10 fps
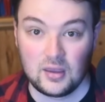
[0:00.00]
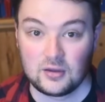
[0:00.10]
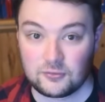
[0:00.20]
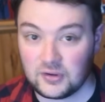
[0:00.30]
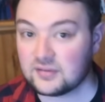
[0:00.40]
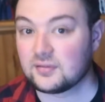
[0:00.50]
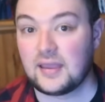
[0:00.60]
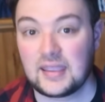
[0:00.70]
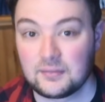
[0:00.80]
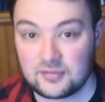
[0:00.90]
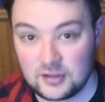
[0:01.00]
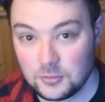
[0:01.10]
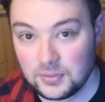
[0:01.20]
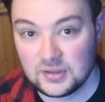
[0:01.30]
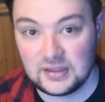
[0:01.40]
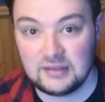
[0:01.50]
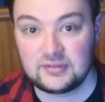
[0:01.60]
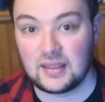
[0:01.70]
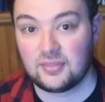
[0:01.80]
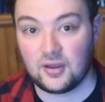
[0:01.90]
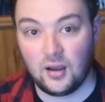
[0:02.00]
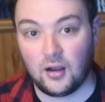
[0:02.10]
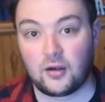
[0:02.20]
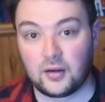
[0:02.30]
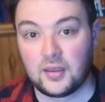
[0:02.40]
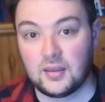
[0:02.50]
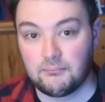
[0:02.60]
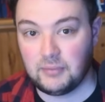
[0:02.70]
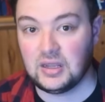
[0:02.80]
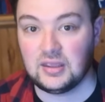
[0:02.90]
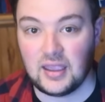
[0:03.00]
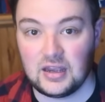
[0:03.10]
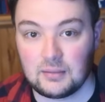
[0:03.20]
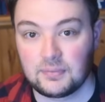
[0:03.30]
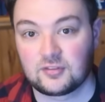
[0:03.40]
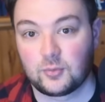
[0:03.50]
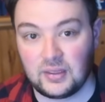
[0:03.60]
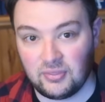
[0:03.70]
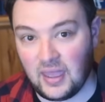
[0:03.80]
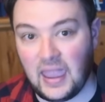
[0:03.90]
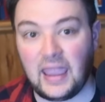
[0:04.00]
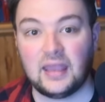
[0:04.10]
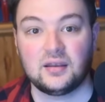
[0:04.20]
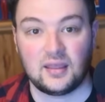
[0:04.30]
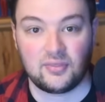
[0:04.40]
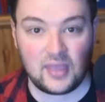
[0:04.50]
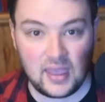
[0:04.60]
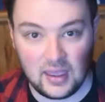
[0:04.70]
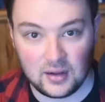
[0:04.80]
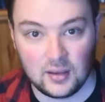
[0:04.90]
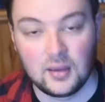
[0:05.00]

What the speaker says: Fritz Lang still believed in the heart mediating between the hand and the head.